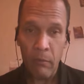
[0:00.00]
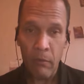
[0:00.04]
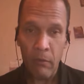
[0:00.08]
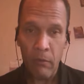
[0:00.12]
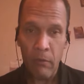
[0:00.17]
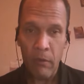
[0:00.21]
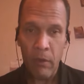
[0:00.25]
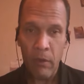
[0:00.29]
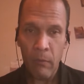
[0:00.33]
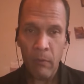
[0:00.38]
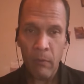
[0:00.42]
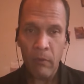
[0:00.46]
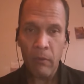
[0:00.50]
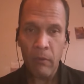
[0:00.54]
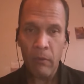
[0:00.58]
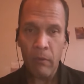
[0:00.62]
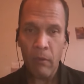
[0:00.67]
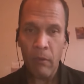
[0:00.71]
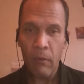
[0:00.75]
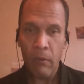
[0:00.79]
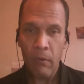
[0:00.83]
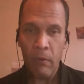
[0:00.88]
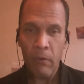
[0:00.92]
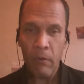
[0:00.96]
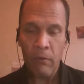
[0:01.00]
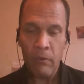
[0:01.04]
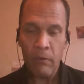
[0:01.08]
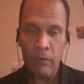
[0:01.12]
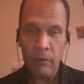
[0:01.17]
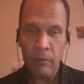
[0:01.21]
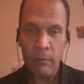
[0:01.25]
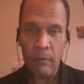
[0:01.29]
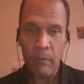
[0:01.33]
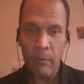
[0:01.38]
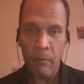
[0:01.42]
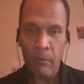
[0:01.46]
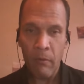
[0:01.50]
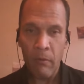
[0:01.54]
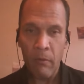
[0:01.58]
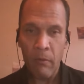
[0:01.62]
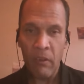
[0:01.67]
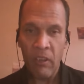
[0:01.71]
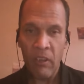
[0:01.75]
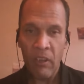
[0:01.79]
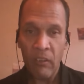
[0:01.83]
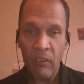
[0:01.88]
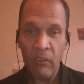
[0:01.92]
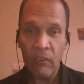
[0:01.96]
Bowl. They went to the third Super Bowl
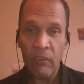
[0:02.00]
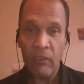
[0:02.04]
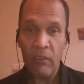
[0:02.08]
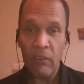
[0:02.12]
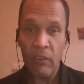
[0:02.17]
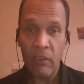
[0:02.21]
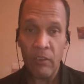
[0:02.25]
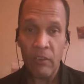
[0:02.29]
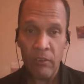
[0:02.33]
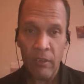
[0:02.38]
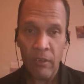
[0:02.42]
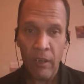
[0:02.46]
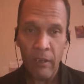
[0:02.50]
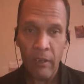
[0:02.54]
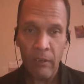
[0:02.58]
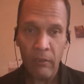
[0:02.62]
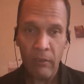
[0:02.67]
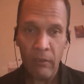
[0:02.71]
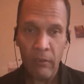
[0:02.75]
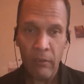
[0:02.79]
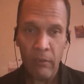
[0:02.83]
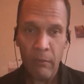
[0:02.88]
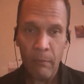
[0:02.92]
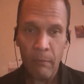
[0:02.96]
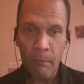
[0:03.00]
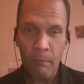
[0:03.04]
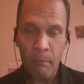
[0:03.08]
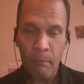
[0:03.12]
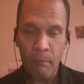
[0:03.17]
against the Jets.